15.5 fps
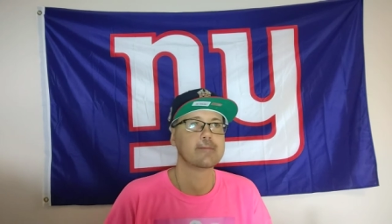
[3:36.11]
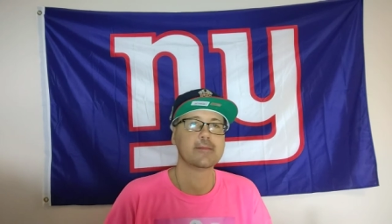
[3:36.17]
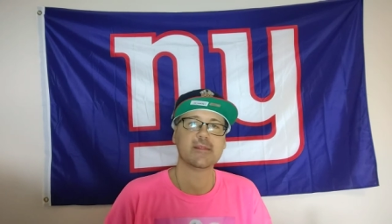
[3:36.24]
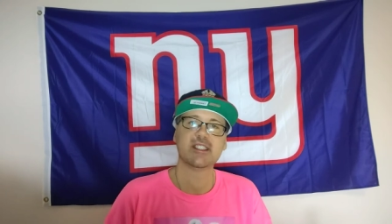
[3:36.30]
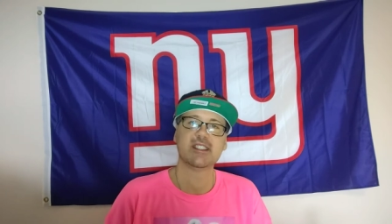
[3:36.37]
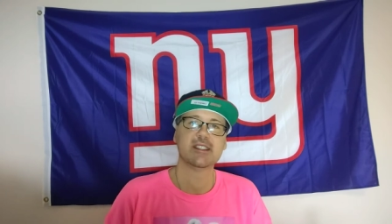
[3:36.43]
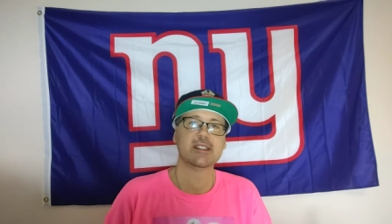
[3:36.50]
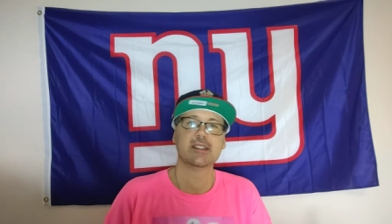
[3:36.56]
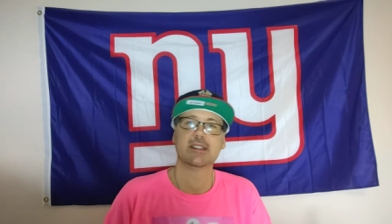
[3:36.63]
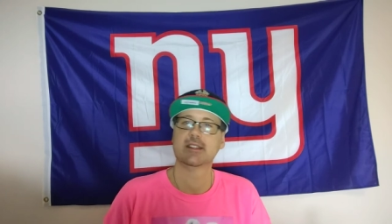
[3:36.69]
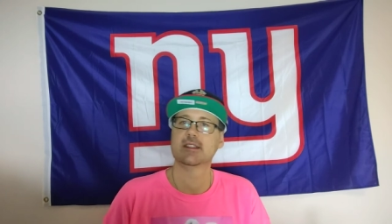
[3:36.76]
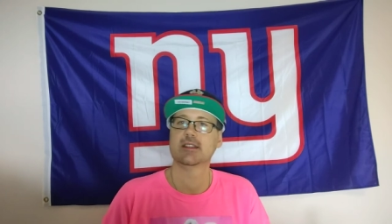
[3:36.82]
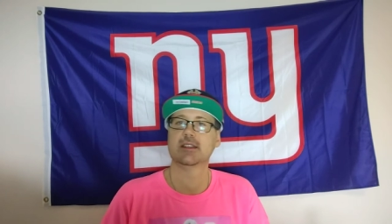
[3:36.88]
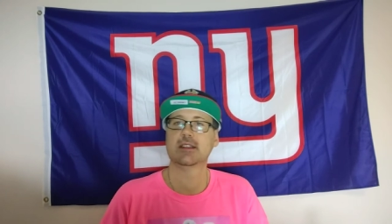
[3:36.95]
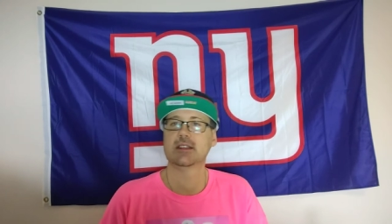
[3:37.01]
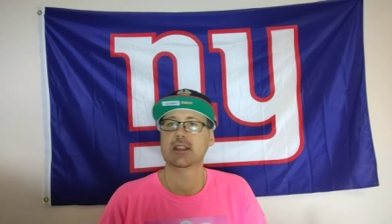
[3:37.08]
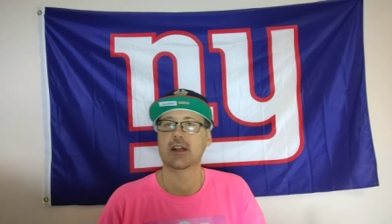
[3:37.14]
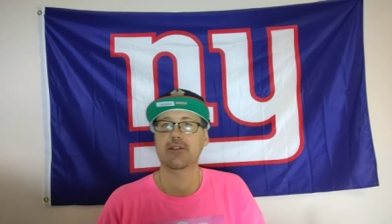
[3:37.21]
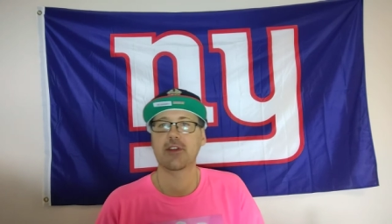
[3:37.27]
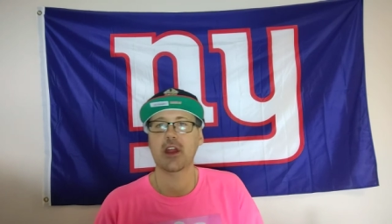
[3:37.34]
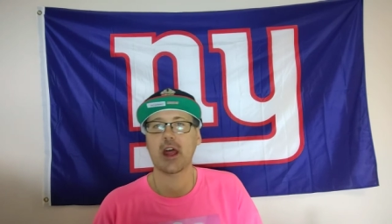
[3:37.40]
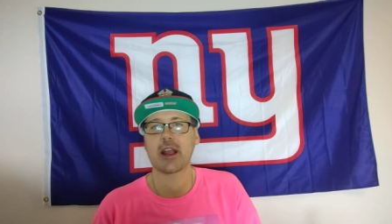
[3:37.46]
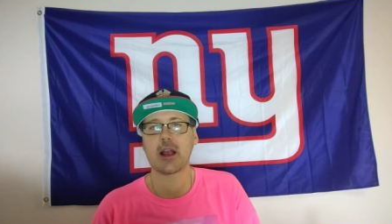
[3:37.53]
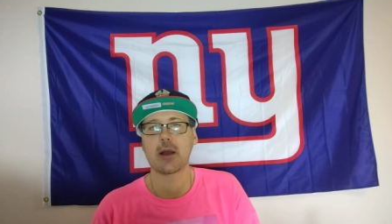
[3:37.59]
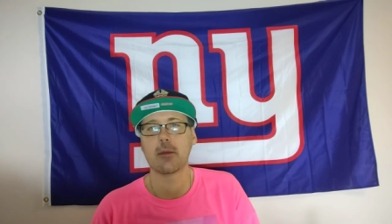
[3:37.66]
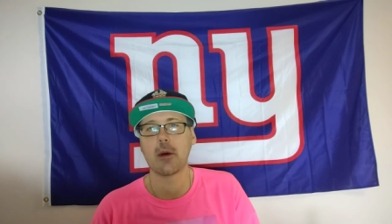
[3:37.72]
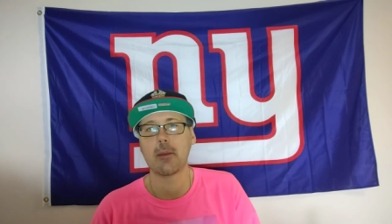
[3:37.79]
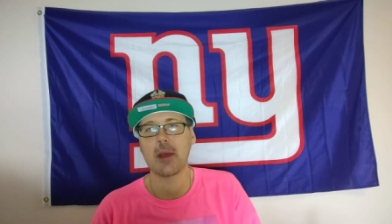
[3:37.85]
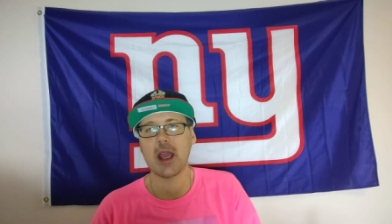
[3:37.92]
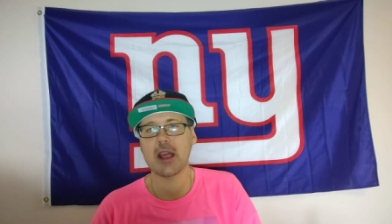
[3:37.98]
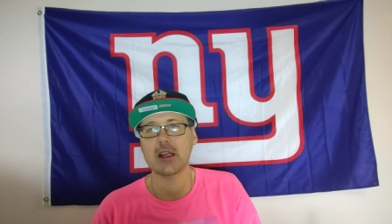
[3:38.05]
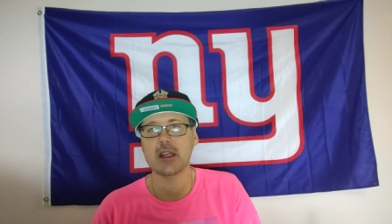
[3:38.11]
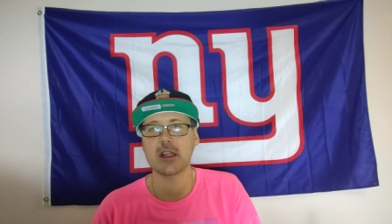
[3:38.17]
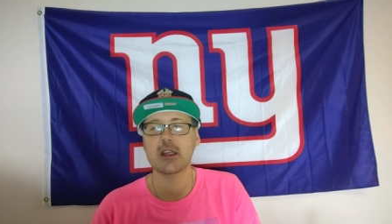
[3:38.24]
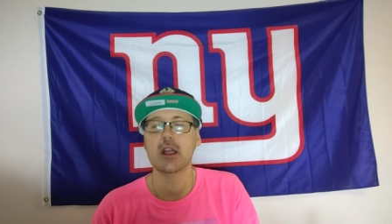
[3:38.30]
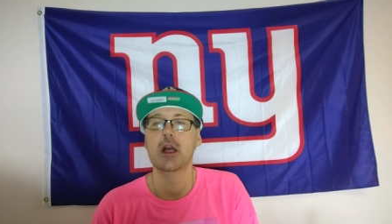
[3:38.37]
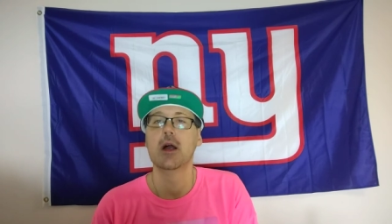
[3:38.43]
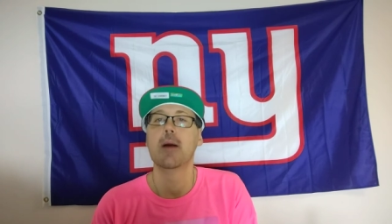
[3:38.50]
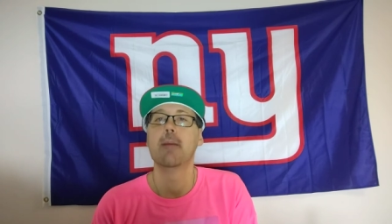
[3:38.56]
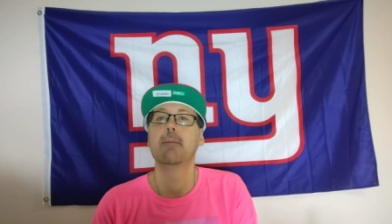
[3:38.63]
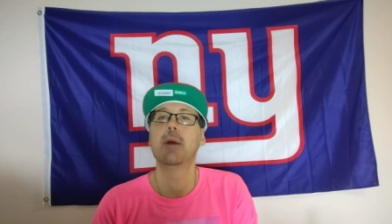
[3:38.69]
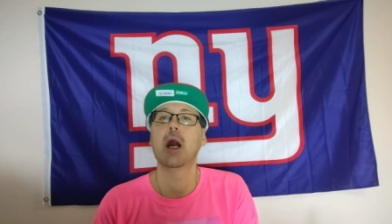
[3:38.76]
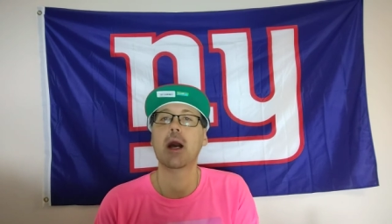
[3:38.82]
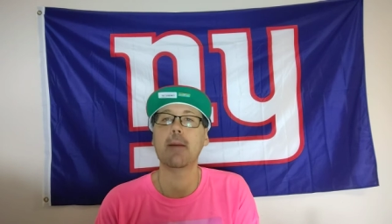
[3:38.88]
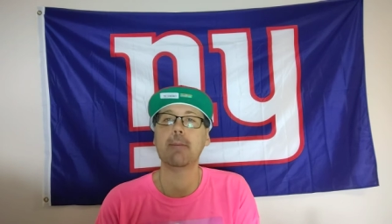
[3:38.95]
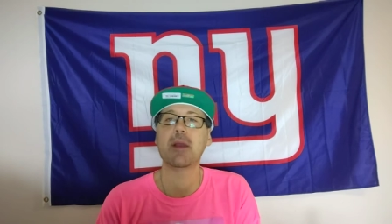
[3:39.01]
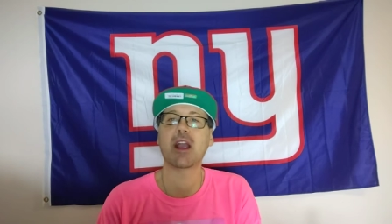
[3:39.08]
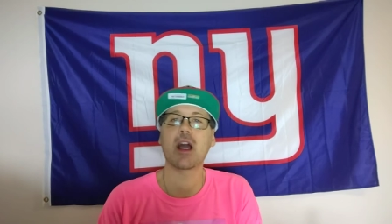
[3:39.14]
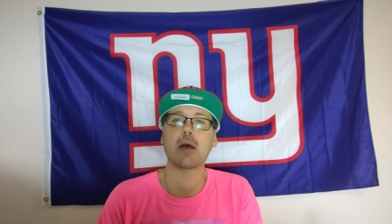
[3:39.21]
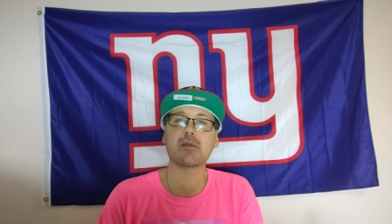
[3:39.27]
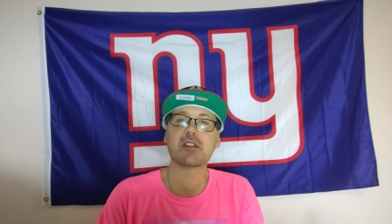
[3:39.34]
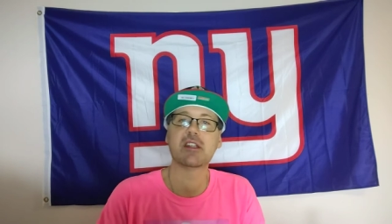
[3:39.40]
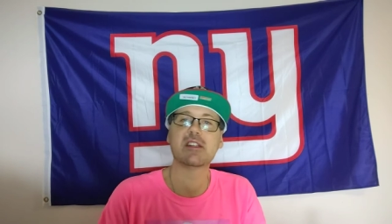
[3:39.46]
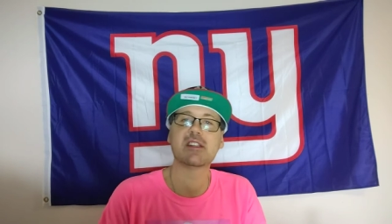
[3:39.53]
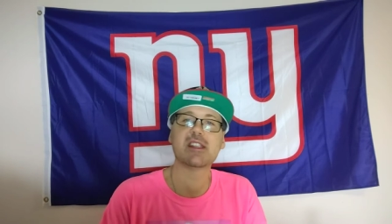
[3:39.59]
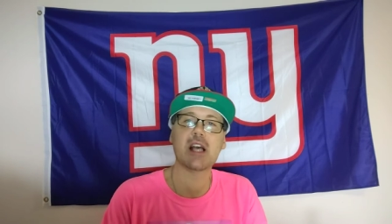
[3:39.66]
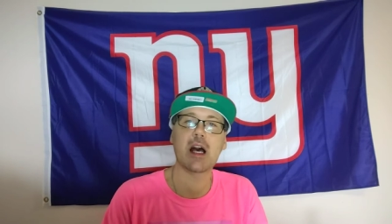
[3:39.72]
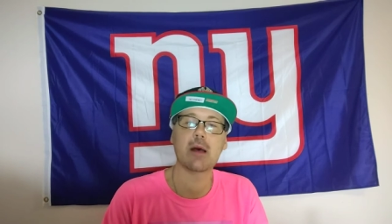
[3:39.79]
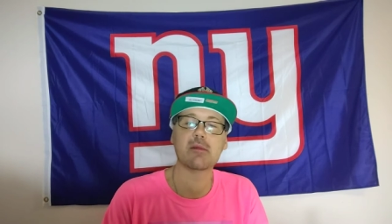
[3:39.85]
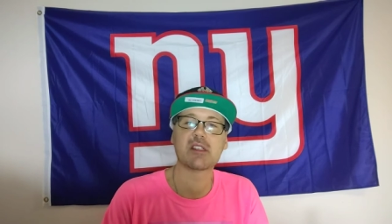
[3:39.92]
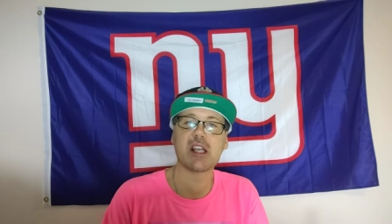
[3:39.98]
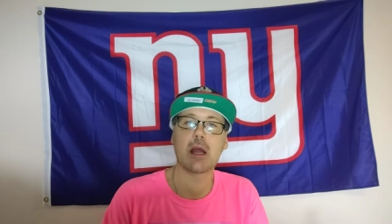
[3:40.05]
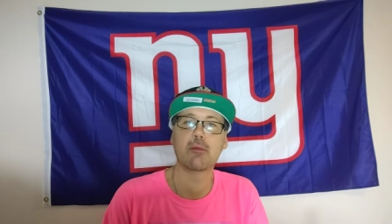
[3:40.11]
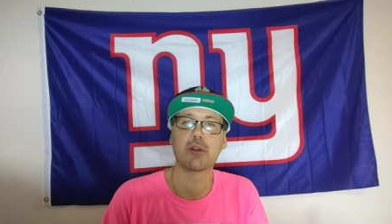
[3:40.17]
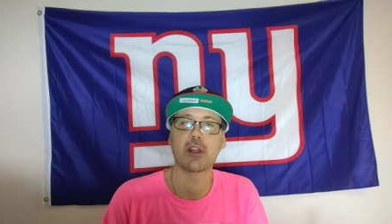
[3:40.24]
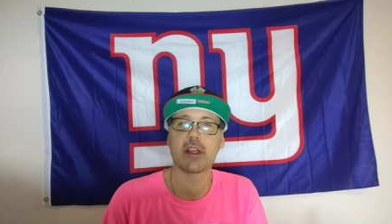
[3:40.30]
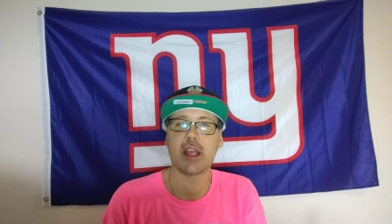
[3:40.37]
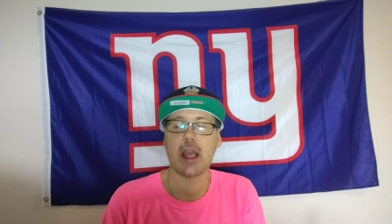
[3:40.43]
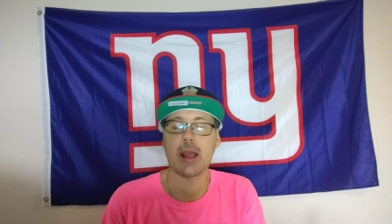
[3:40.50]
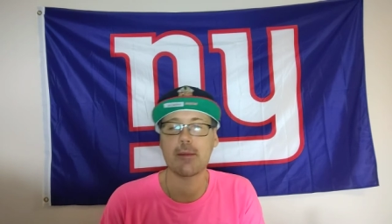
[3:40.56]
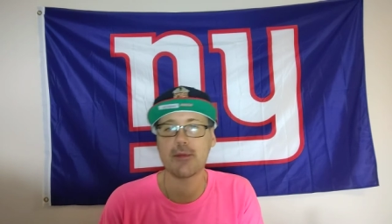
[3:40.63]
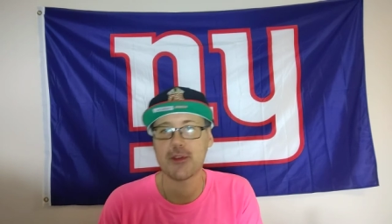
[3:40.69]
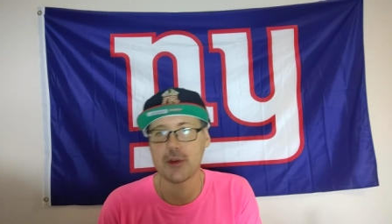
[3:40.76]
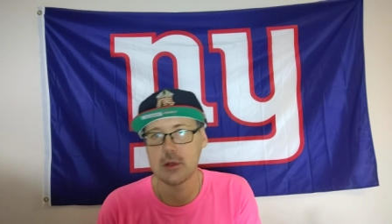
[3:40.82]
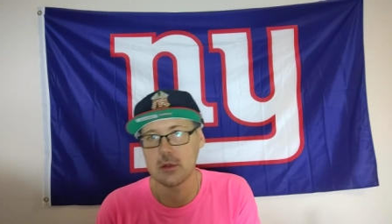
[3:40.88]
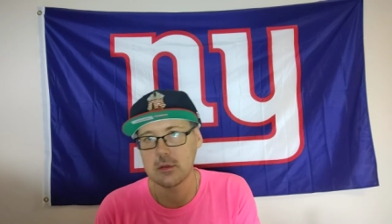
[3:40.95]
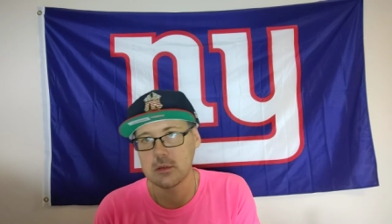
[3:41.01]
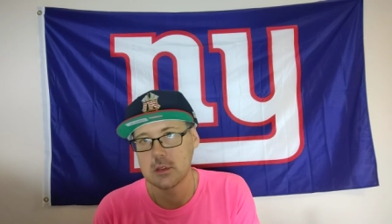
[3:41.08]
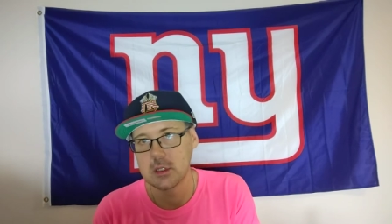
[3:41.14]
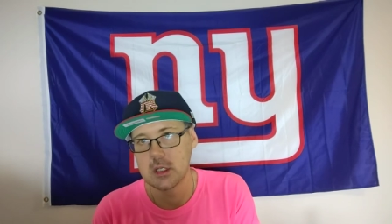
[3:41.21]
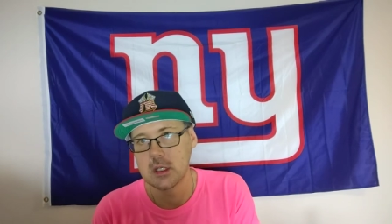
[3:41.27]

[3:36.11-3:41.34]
I feel like I'm abandoned. But big ups to Tom. Tom really came through.